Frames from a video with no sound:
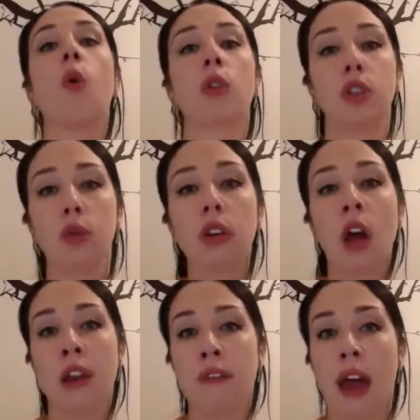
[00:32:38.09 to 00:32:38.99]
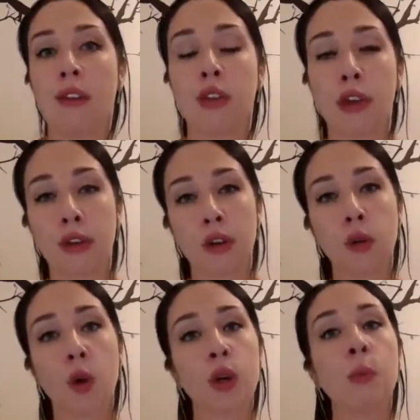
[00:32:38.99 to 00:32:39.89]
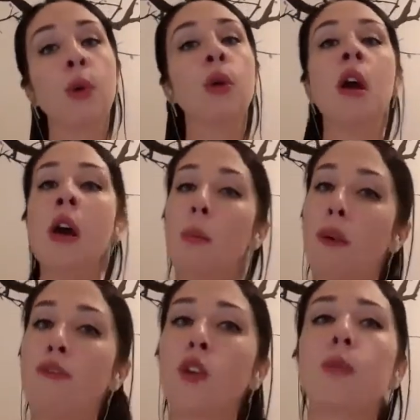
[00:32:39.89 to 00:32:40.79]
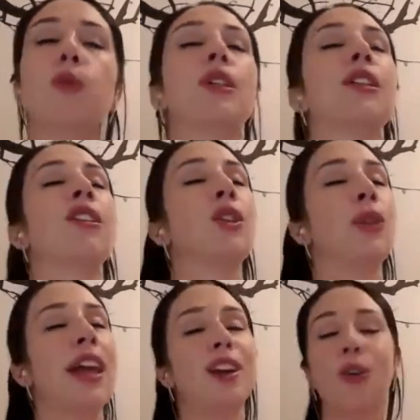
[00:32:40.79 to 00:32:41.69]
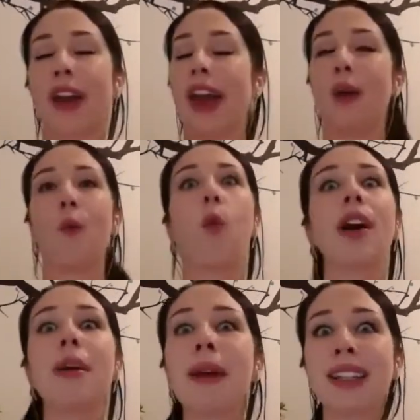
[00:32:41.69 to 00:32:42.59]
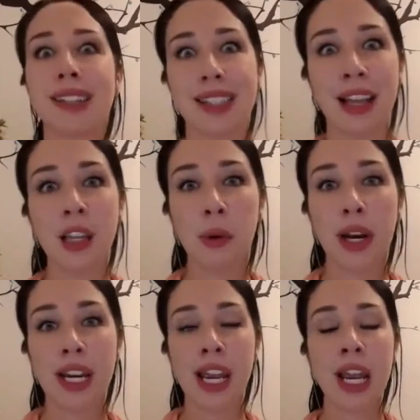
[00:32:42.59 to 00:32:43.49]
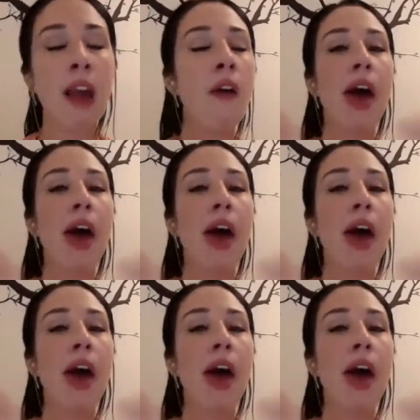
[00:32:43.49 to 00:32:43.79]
We'll do a lot of that in the third quarter moon, but full moon is also like, okay, what am I celebrating?